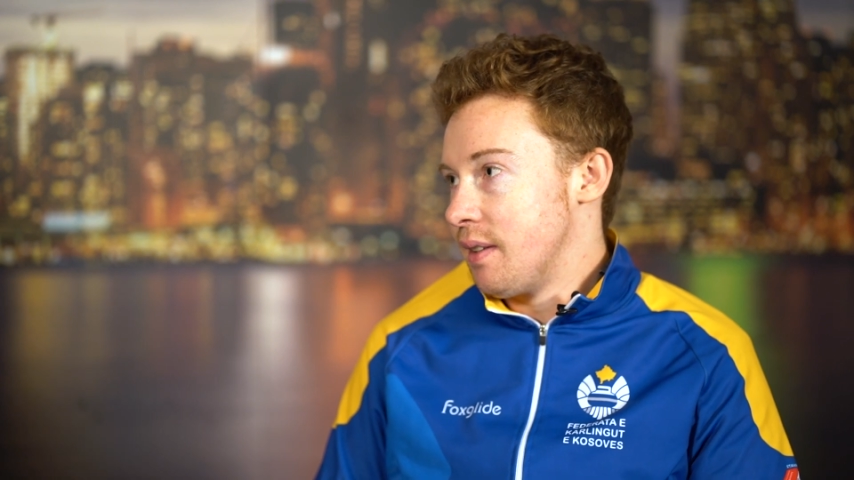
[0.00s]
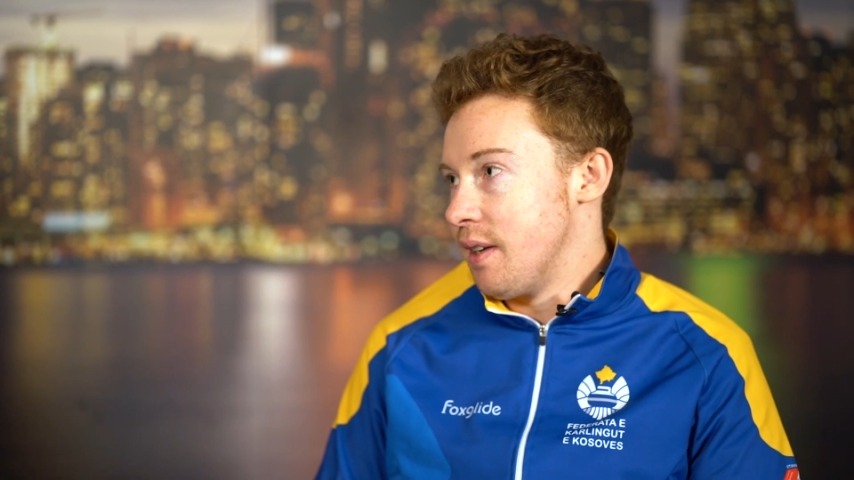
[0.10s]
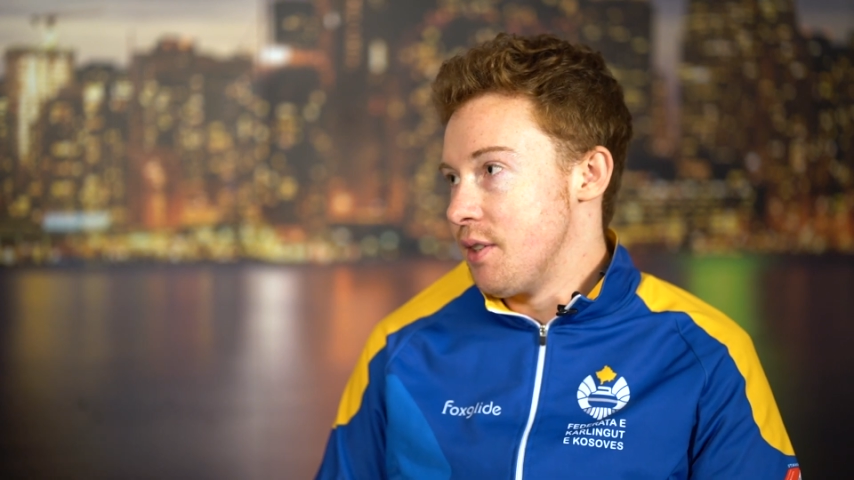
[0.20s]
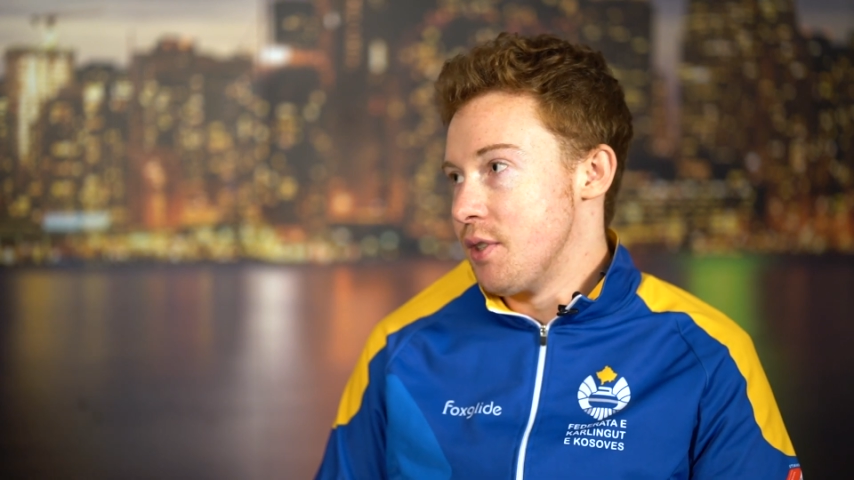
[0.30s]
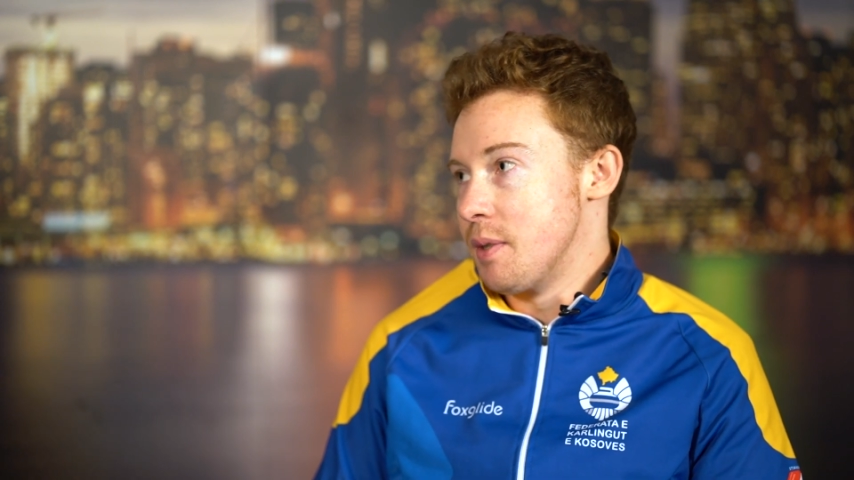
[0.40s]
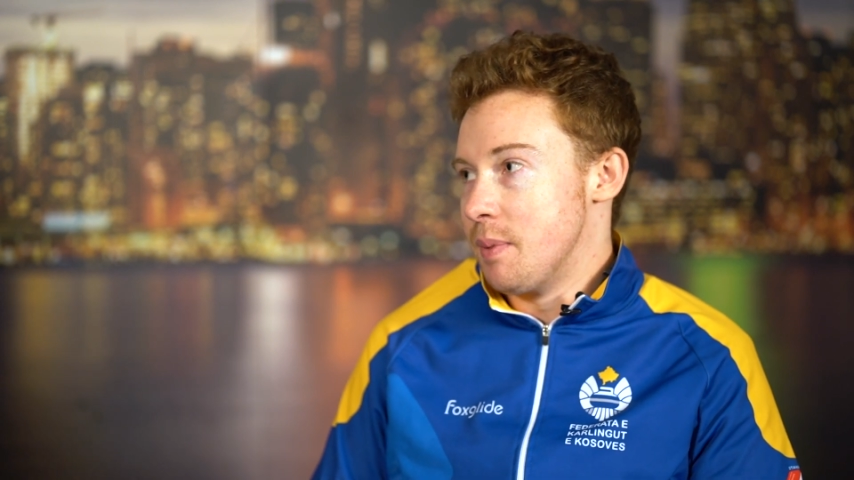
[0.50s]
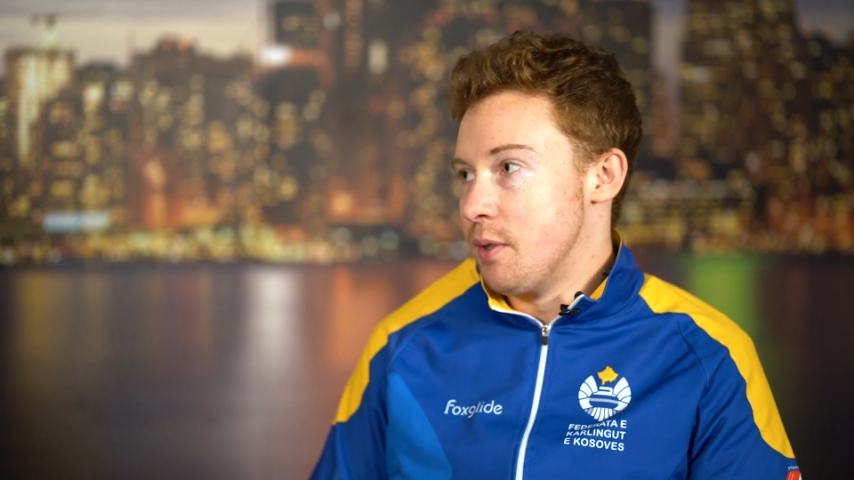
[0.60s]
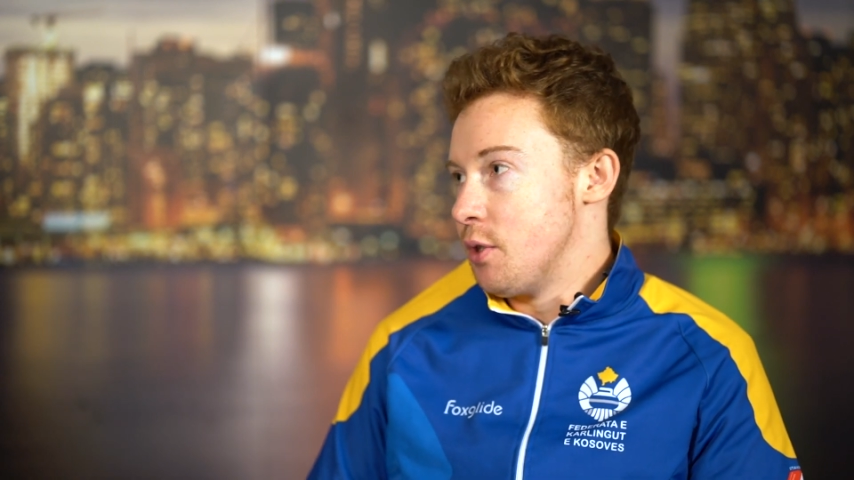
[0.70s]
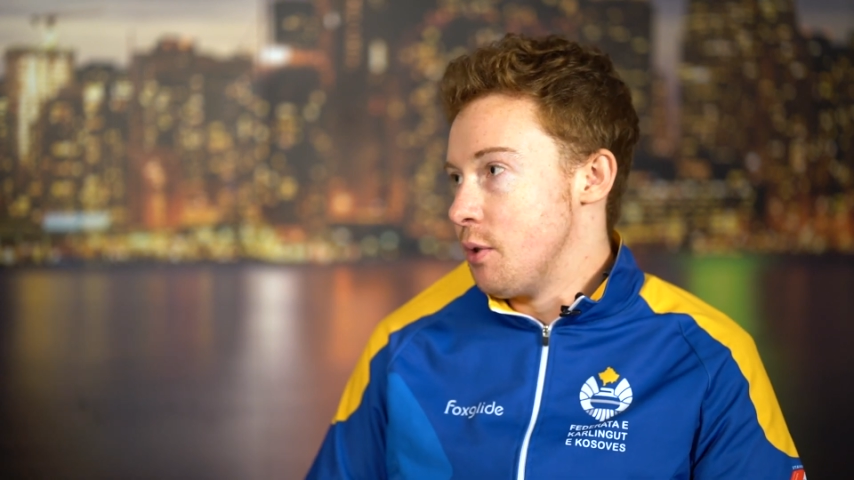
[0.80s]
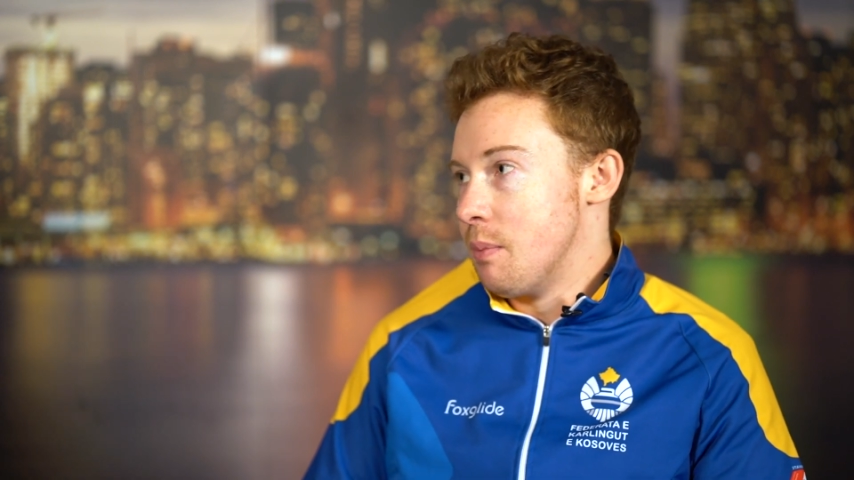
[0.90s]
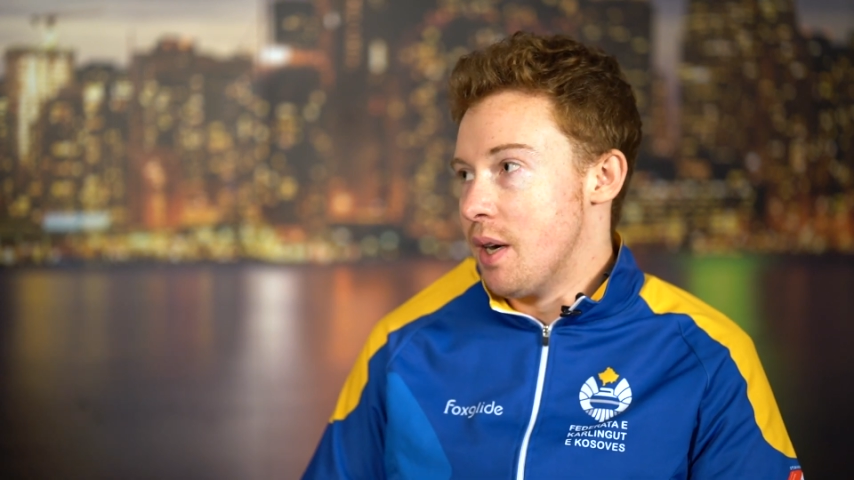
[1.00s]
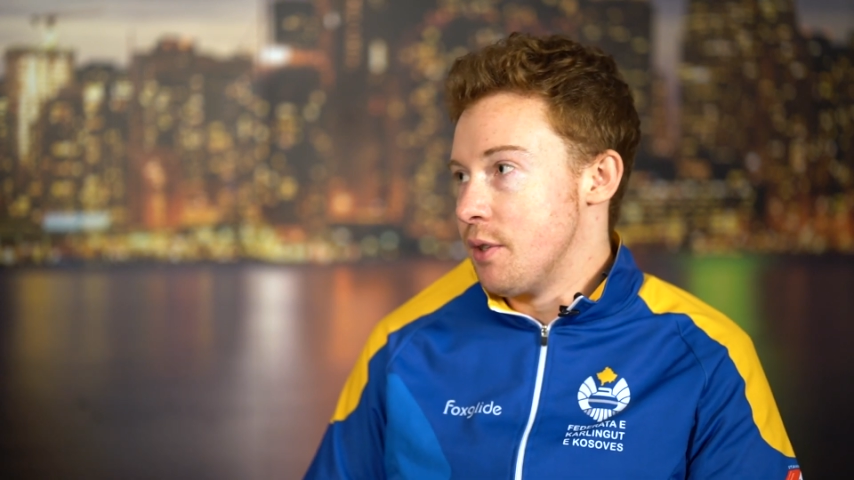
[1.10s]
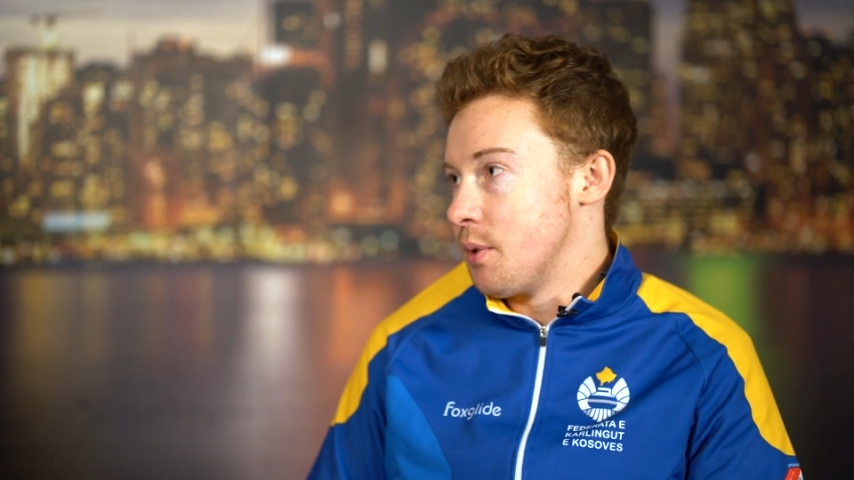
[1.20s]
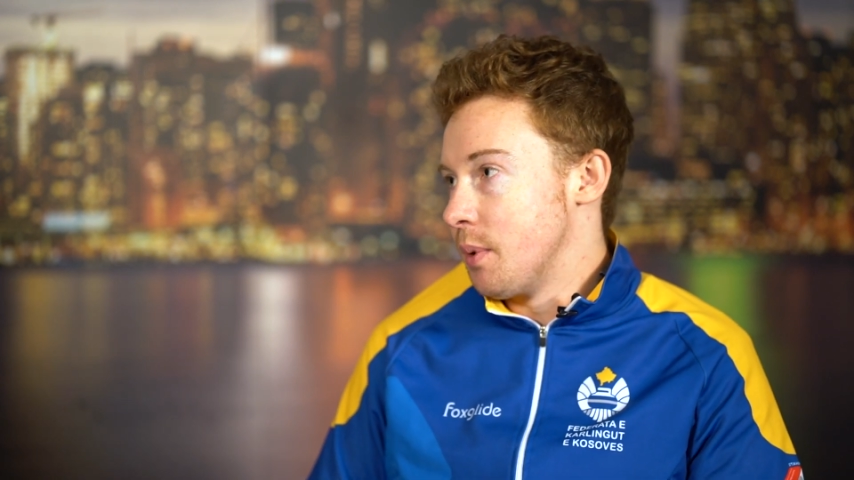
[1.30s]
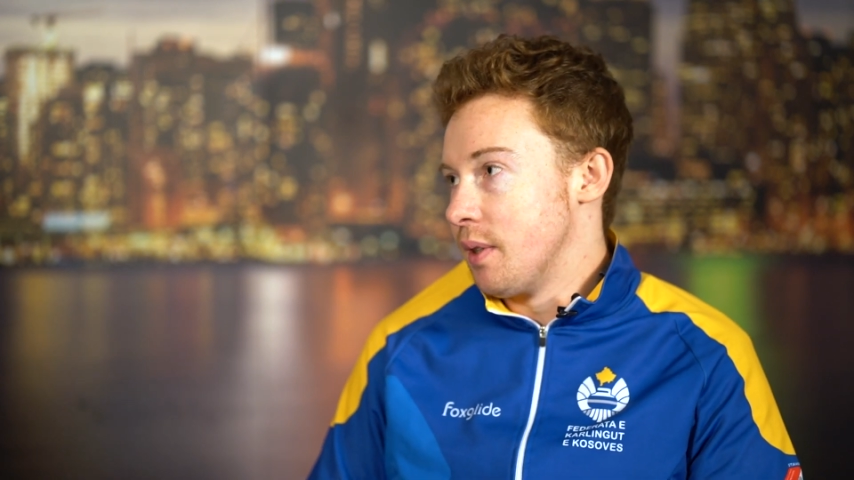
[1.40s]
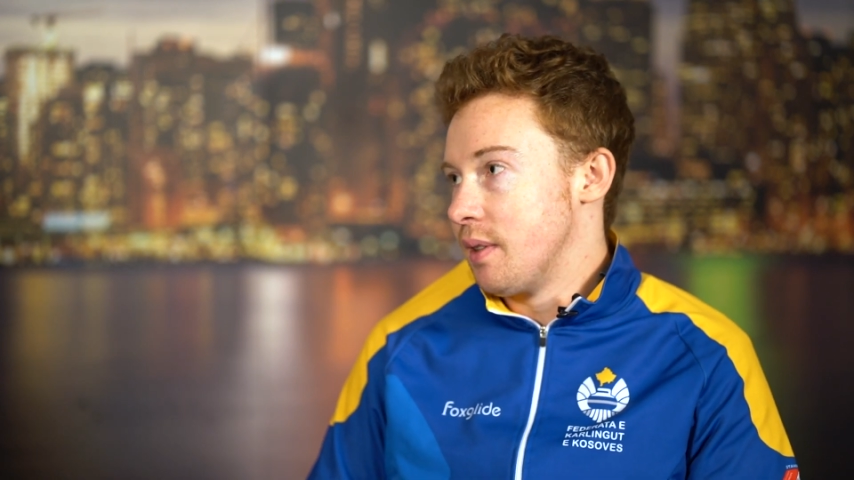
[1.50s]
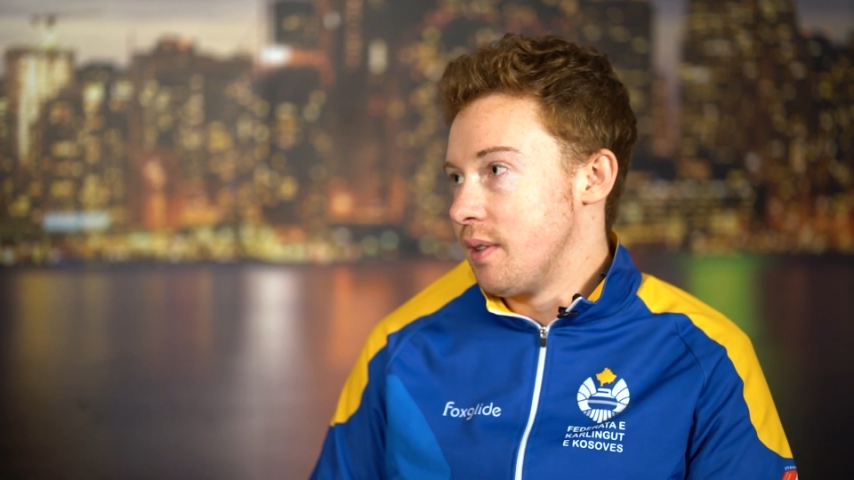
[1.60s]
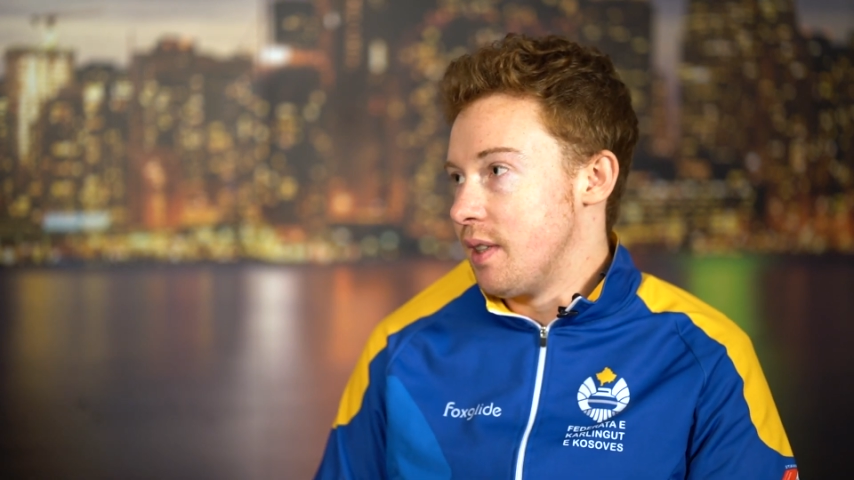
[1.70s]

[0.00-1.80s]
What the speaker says: it's just been too much with